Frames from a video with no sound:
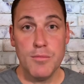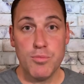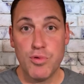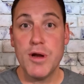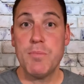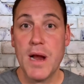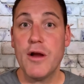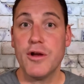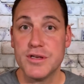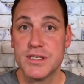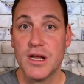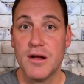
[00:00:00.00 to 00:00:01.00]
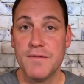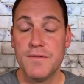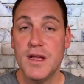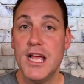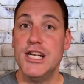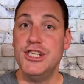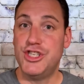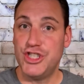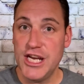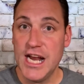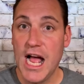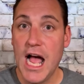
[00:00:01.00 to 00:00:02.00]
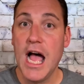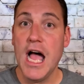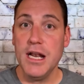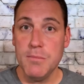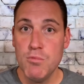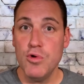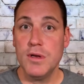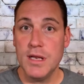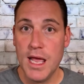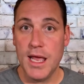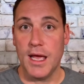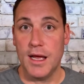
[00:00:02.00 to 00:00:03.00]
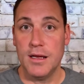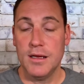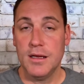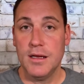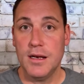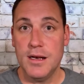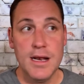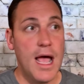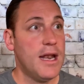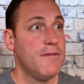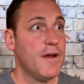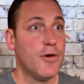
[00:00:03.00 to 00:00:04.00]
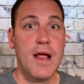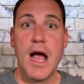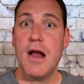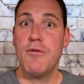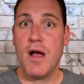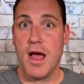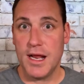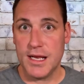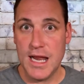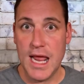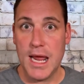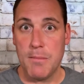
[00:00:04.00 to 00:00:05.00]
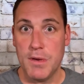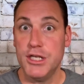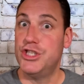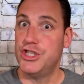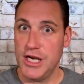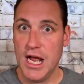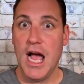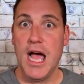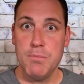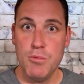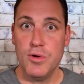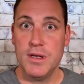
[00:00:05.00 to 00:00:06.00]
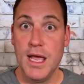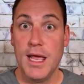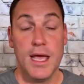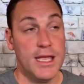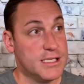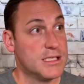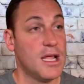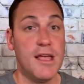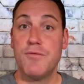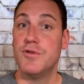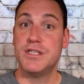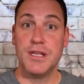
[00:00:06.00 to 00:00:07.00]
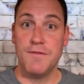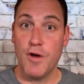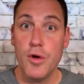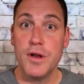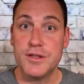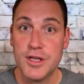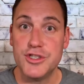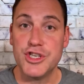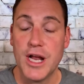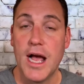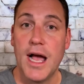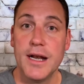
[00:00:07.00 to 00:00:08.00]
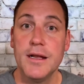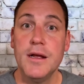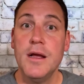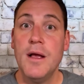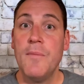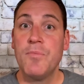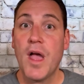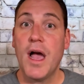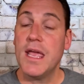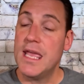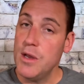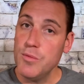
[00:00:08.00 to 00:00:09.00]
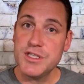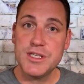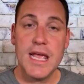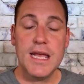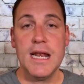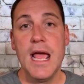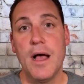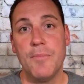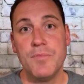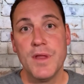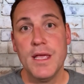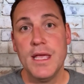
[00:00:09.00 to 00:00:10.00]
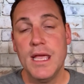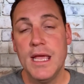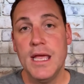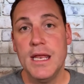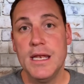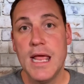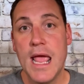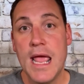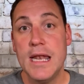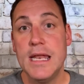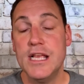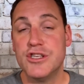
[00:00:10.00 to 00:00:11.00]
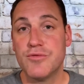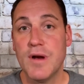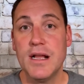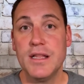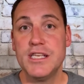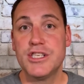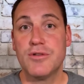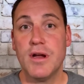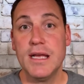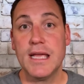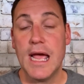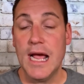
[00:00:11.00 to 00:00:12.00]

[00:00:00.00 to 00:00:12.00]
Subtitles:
prepare yourself, Jihad Mugneya, not a very ironic name. Jihad Mugneya, his life was devoted to jihad. He was taken out in an Israeli strike, a